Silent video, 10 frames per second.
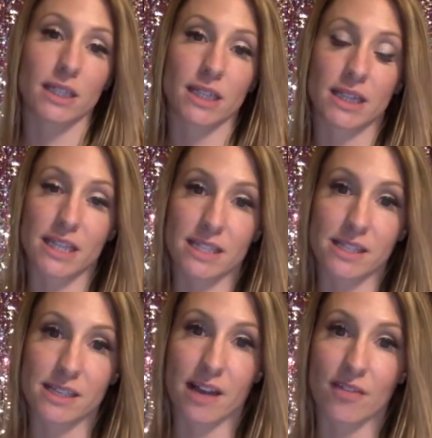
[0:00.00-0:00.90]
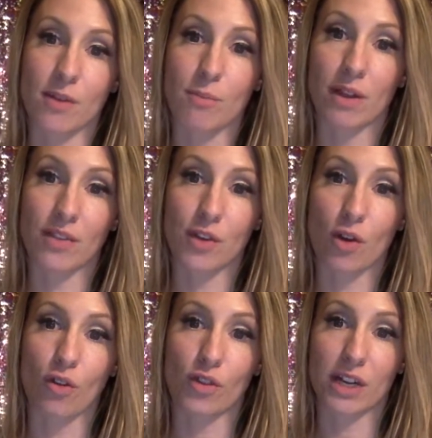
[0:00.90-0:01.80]
this is not the month to
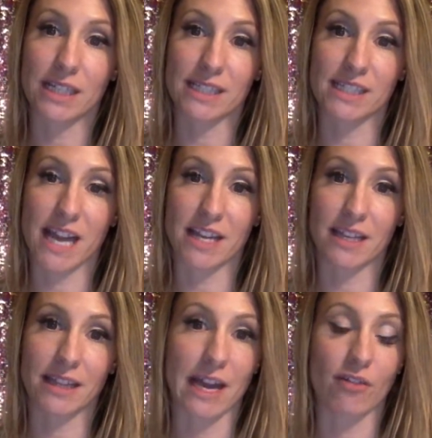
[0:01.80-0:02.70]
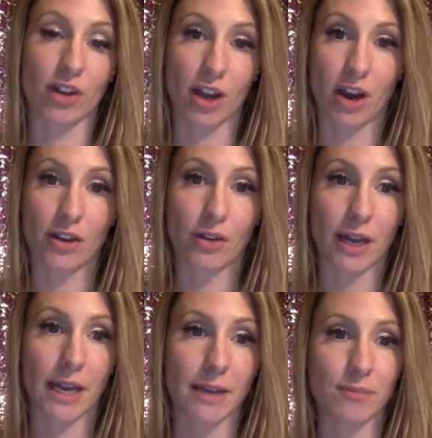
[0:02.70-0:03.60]
overextend in that regard
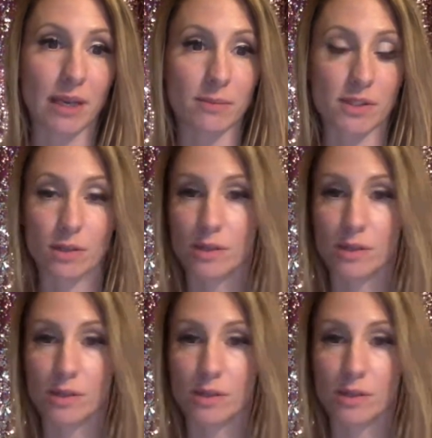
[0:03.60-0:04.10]
okay i'm so